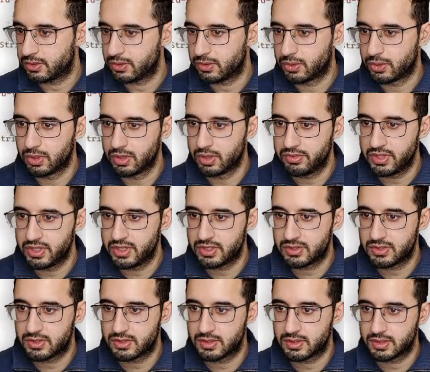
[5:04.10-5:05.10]
all of
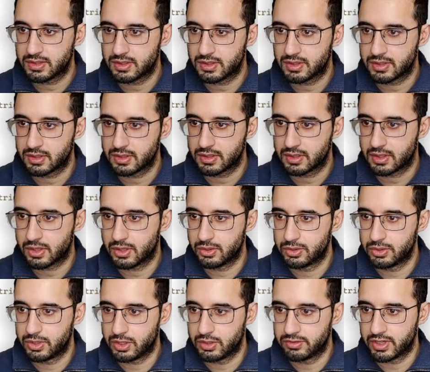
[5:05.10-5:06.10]
this
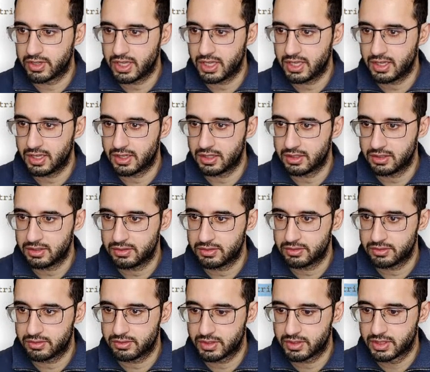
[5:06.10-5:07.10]
code over here
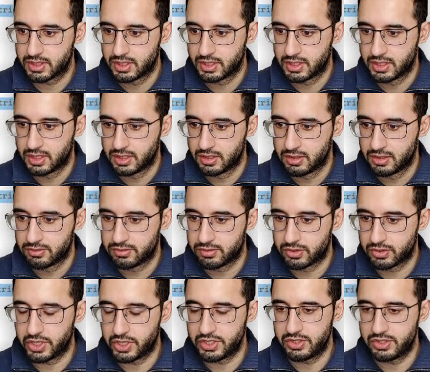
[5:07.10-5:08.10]

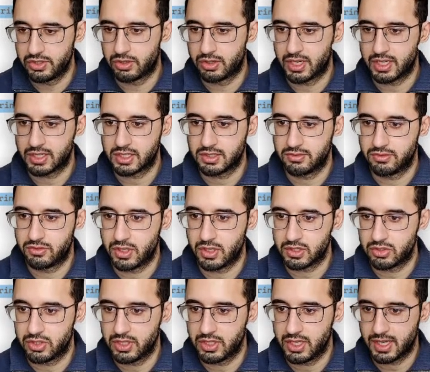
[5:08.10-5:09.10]
for the Azure Active
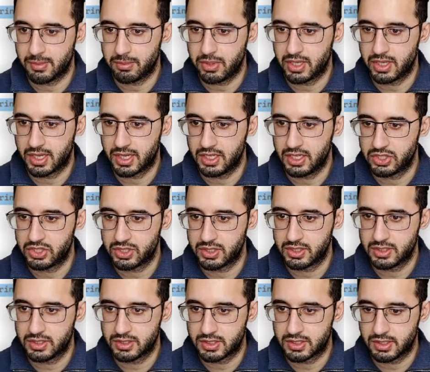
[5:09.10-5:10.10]
Directory
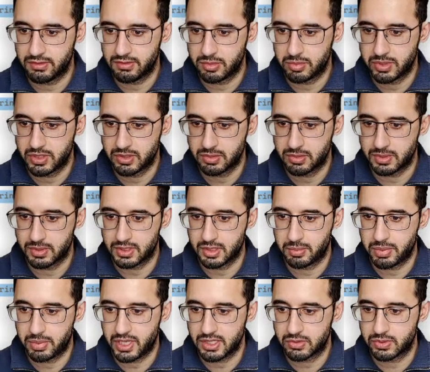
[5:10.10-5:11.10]
application, the service principal and the
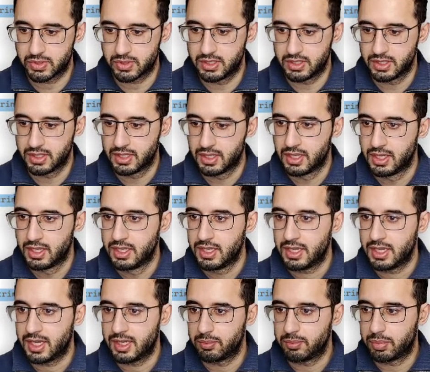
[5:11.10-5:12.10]
password,
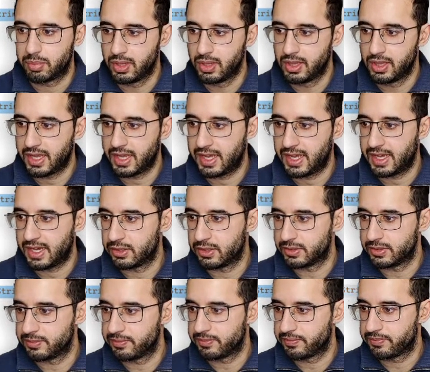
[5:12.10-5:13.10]
and pull that
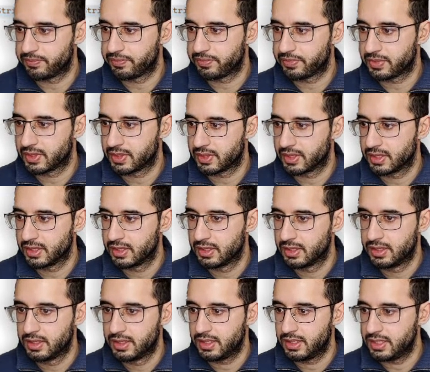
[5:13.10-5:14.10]
out
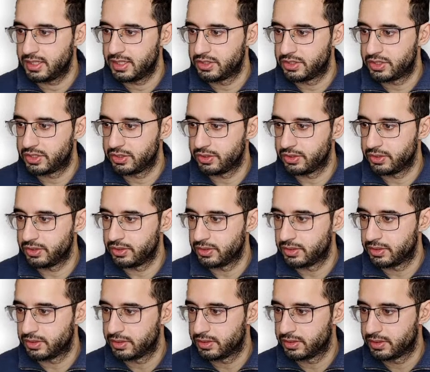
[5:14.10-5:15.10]
into,
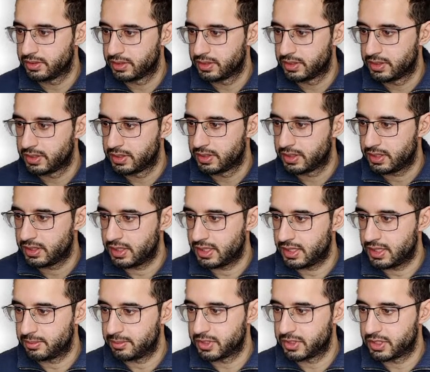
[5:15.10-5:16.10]

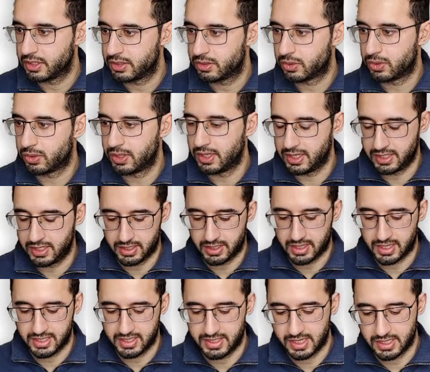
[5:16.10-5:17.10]
I'm going to call it an
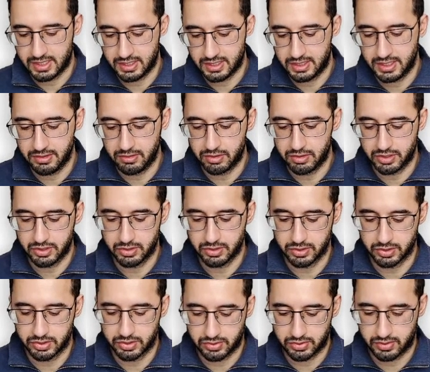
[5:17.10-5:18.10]
identity
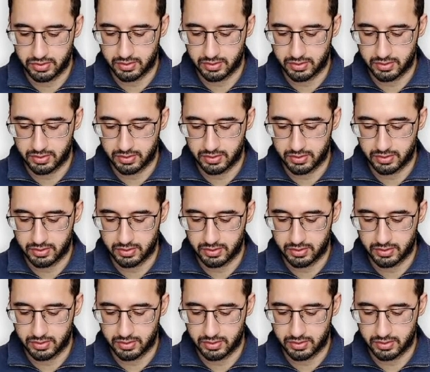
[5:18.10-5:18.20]
resource.